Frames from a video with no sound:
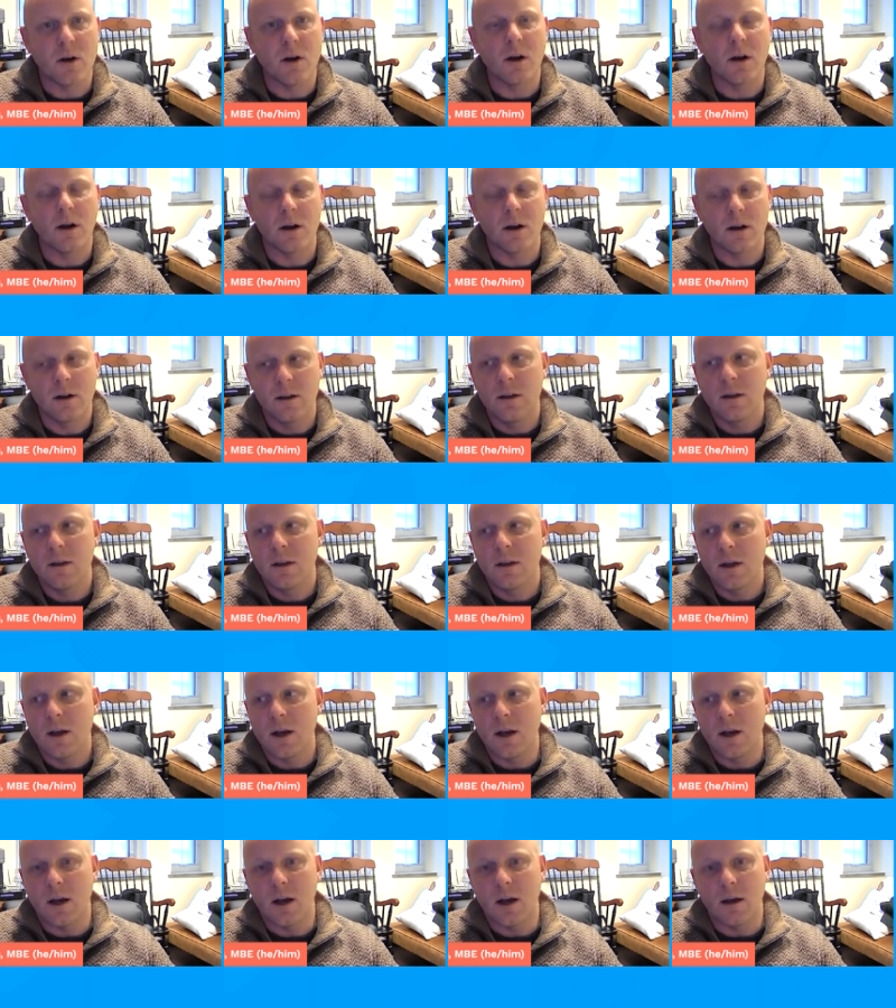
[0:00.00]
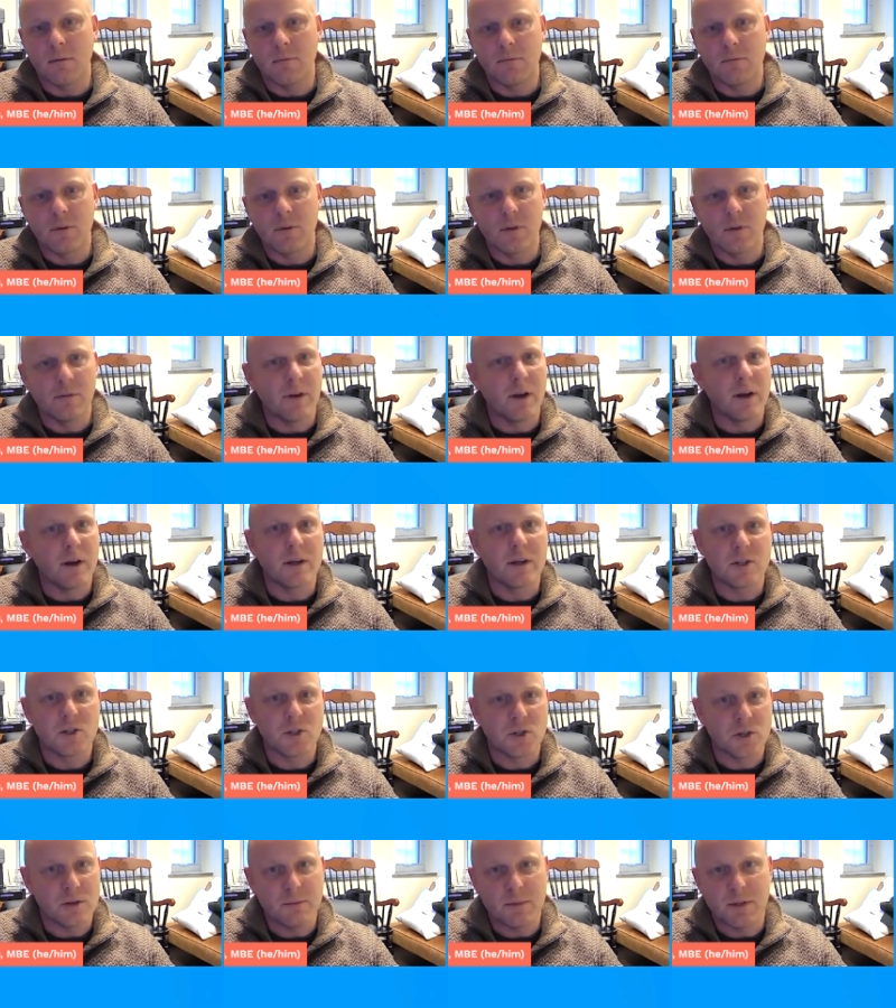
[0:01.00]
are um, for the
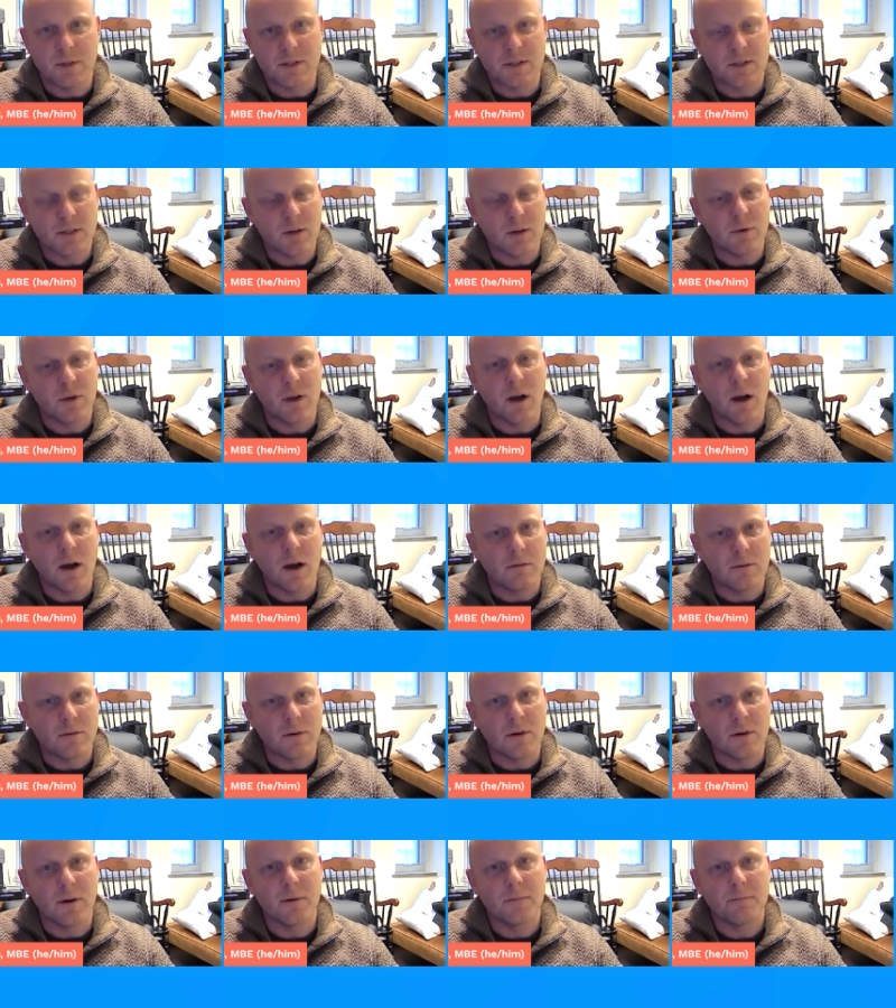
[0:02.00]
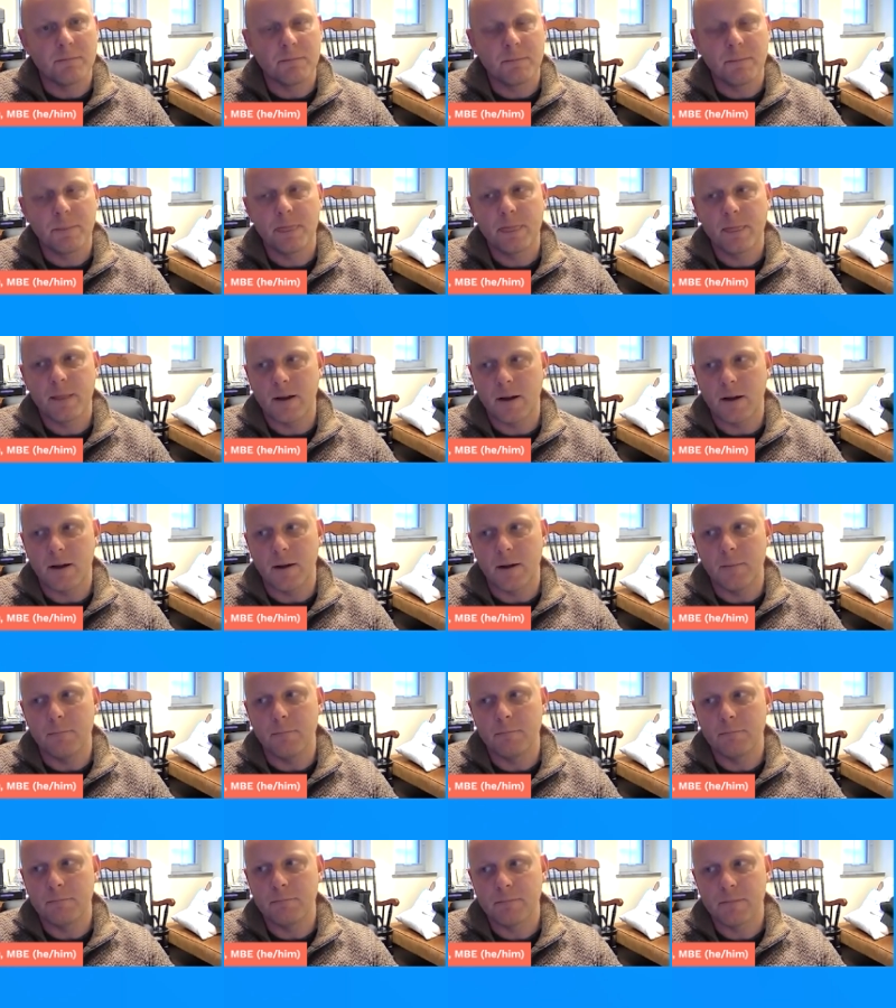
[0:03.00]
various treatments that we offer
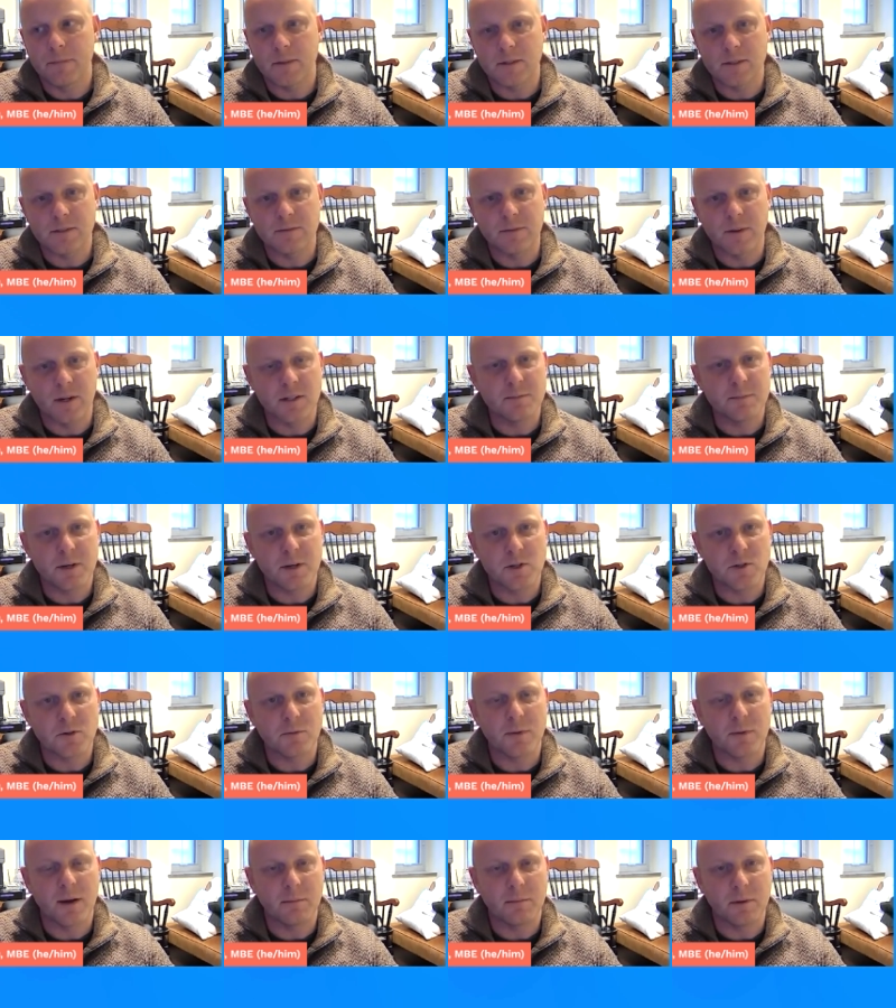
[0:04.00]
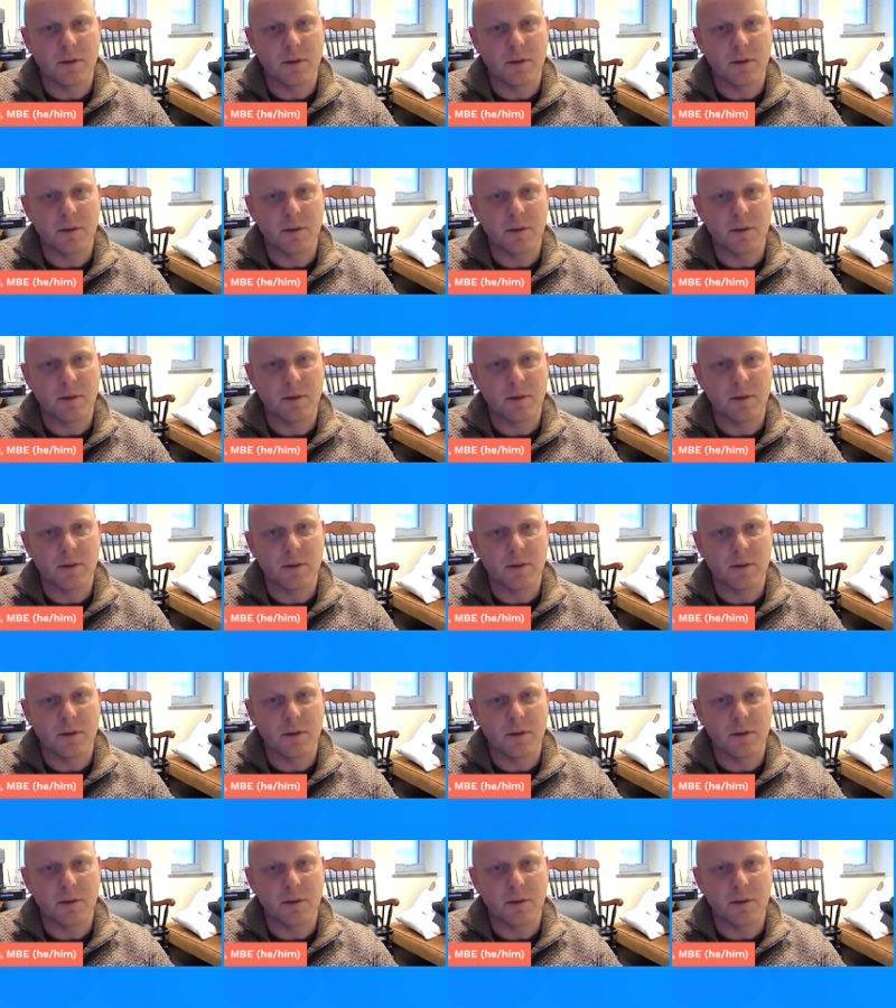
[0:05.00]
um, this very special